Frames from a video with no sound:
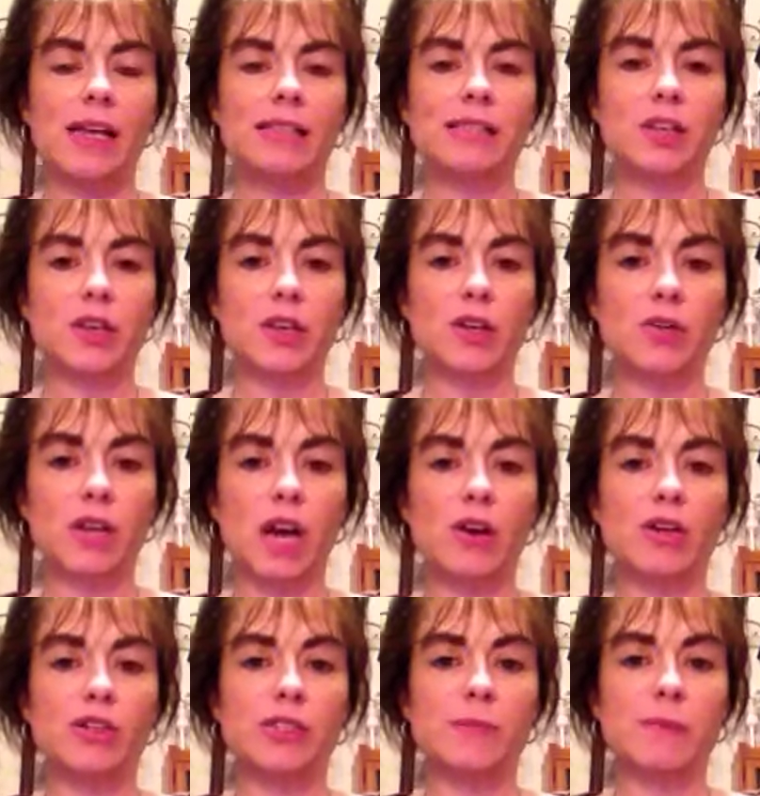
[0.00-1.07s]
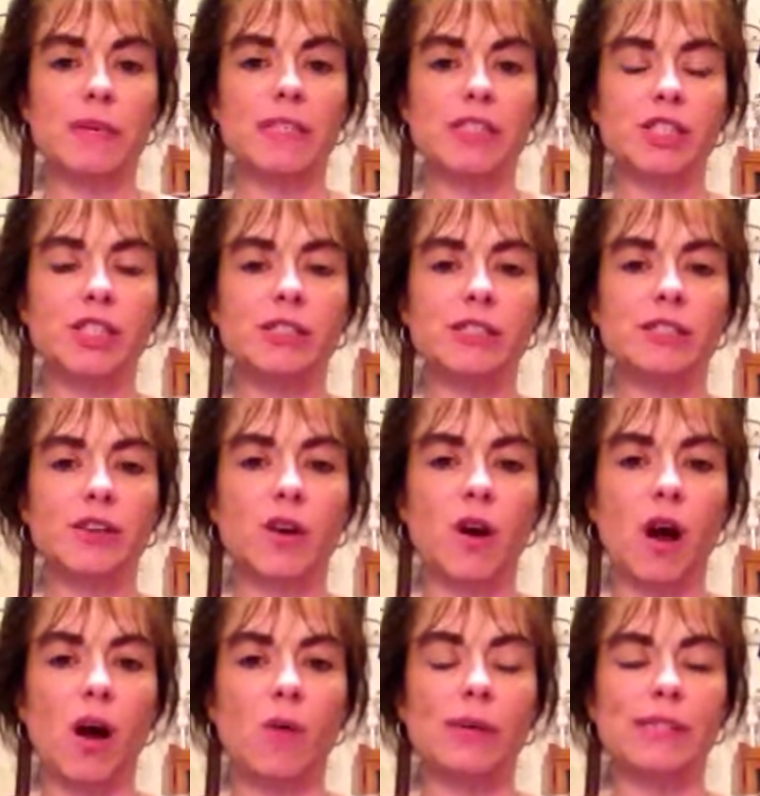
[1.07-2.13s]
So you'll know your speeches are
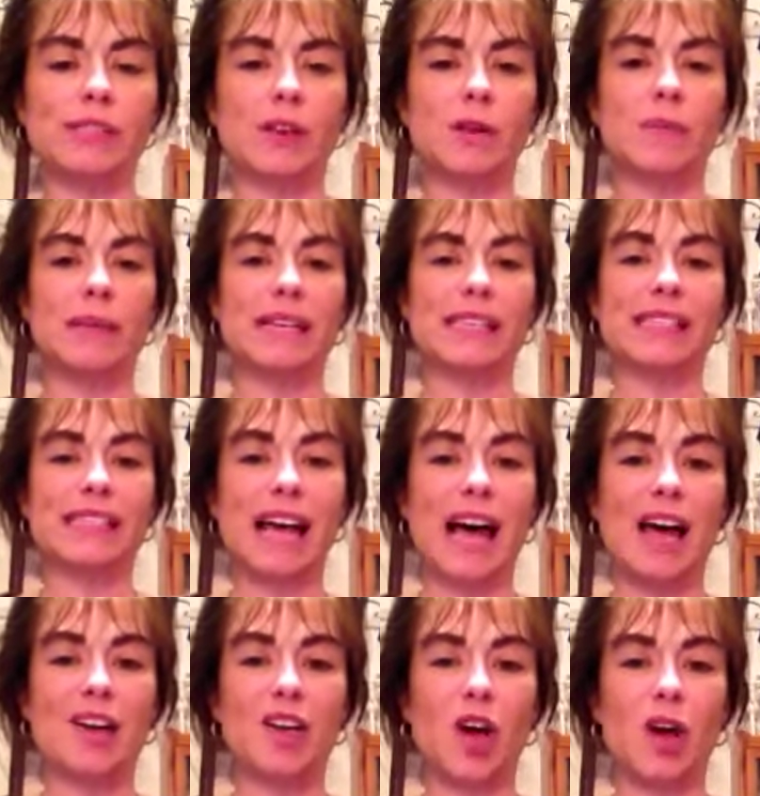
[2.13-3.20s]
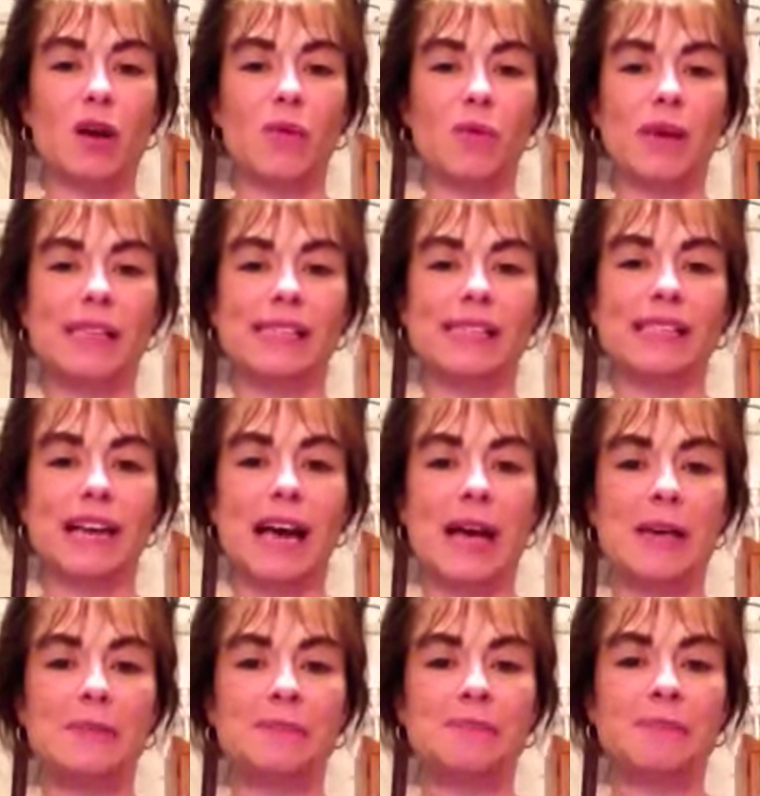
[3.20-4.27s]
always going to be assigned on a
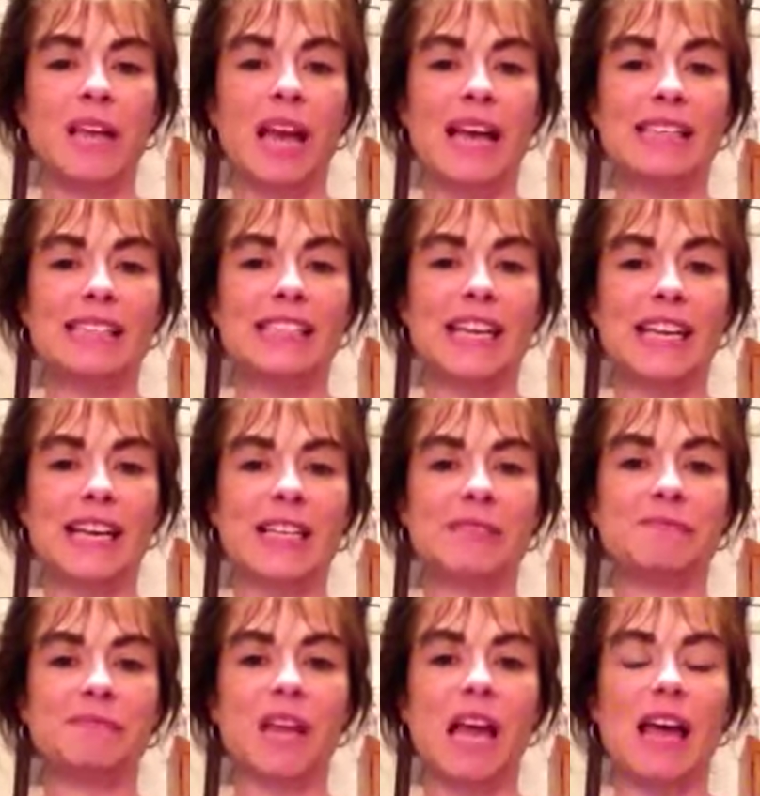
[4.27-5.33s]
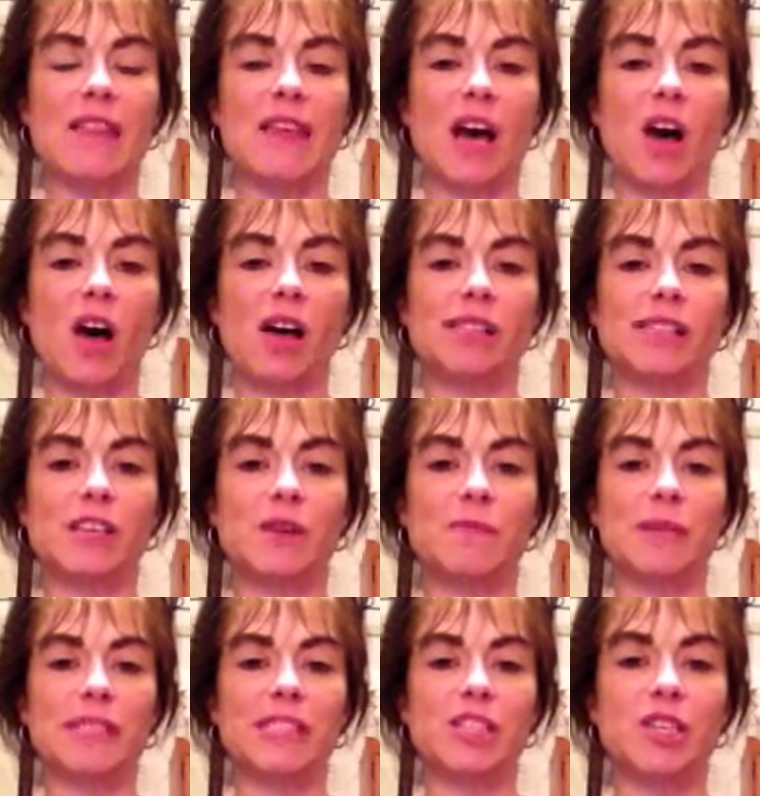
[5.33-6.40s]
Wednesday at 10, and they'll also
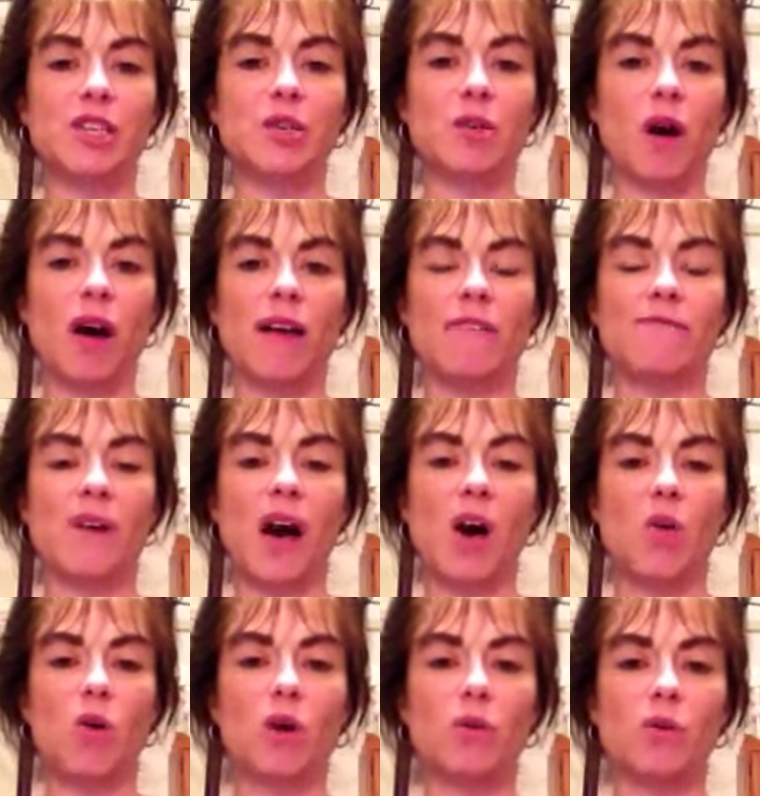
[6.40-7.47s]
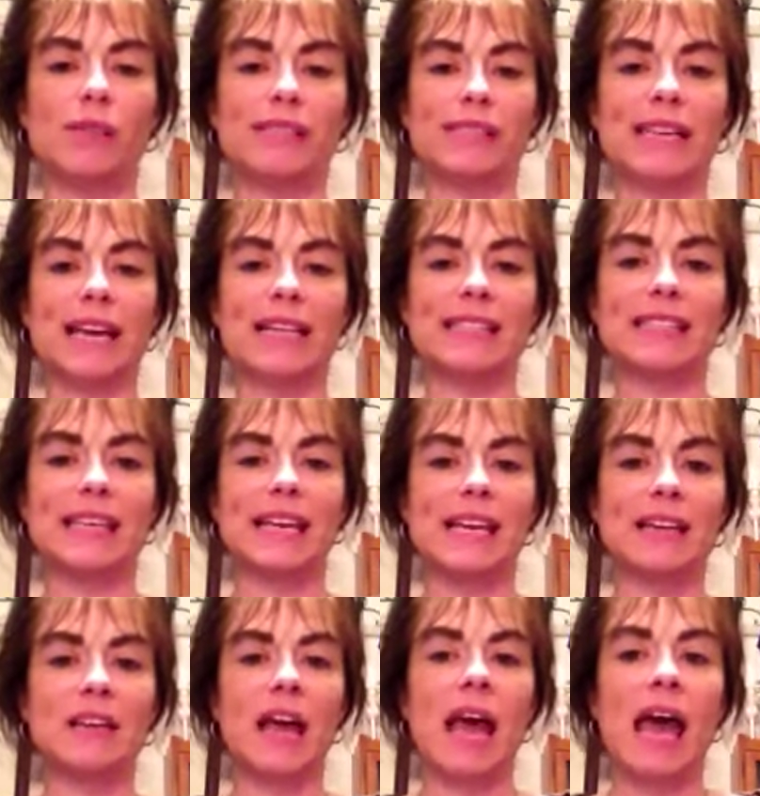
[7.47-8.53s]
be due on a following Wednesday at
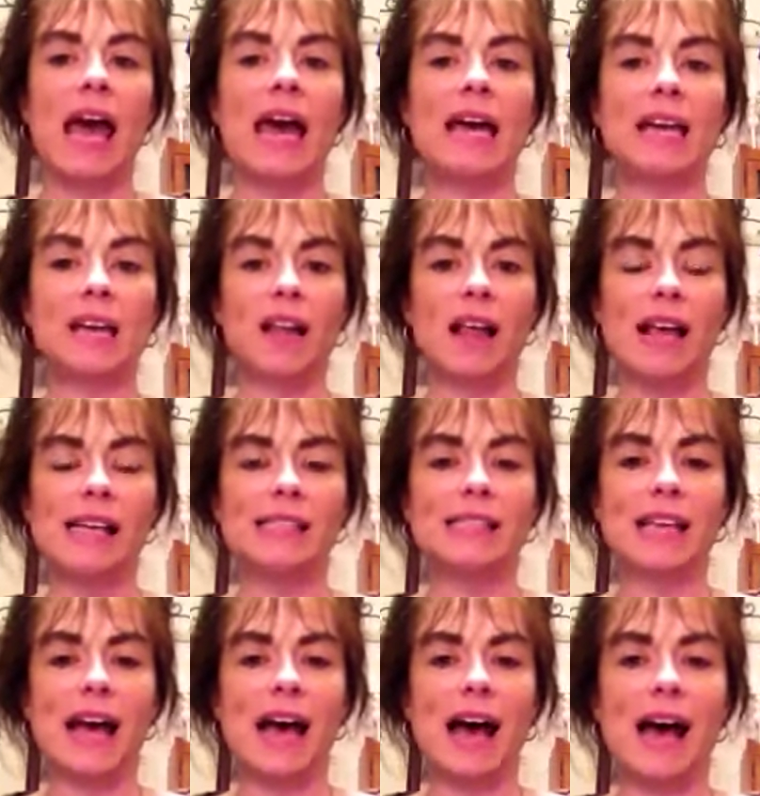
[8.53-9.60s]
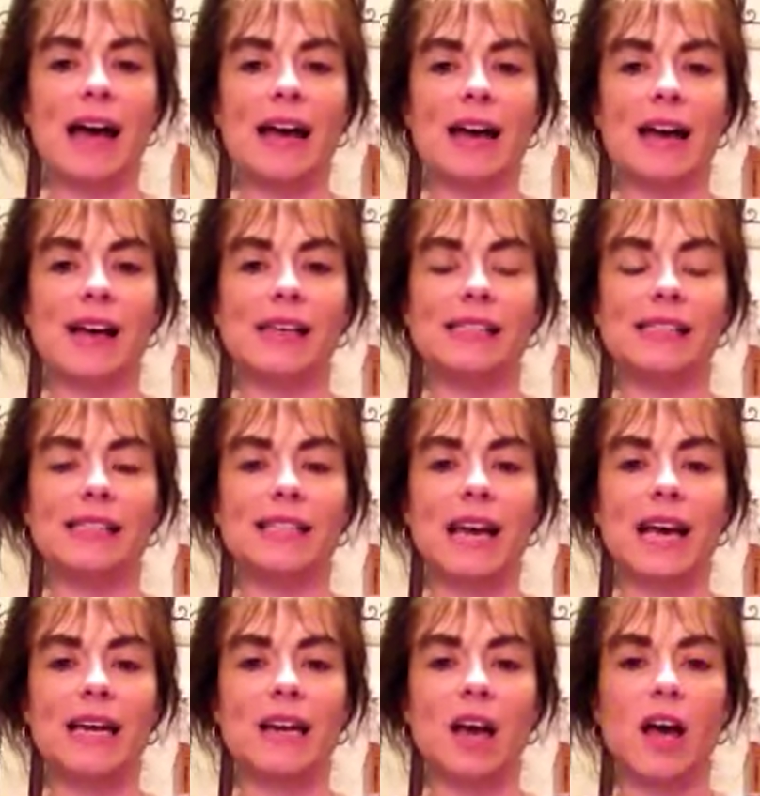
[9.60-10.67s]
10, unless I
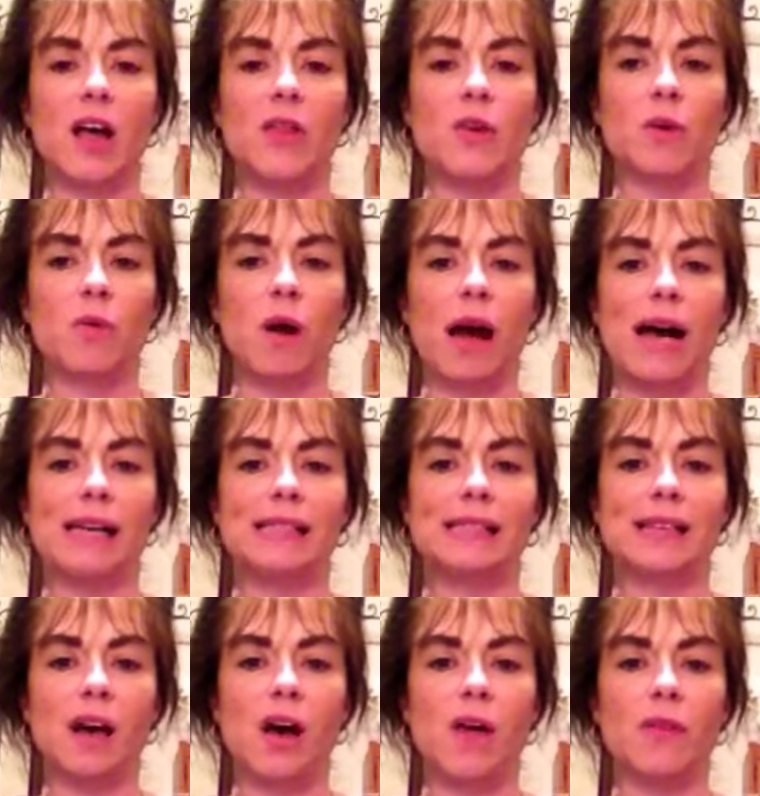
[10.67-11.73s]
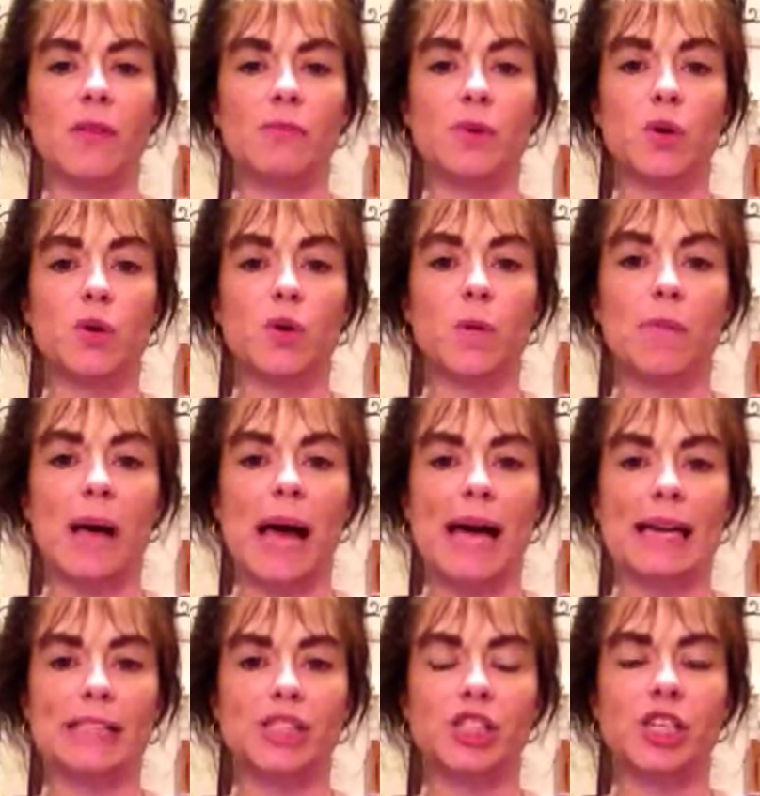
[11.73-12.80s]
state otherwise on the Moodle
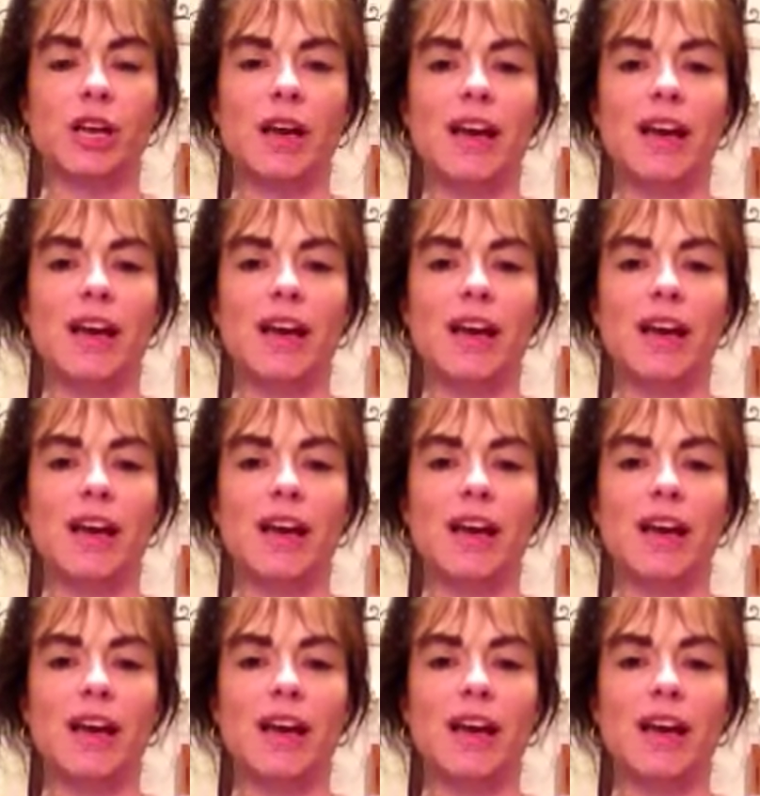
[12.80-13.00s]
page.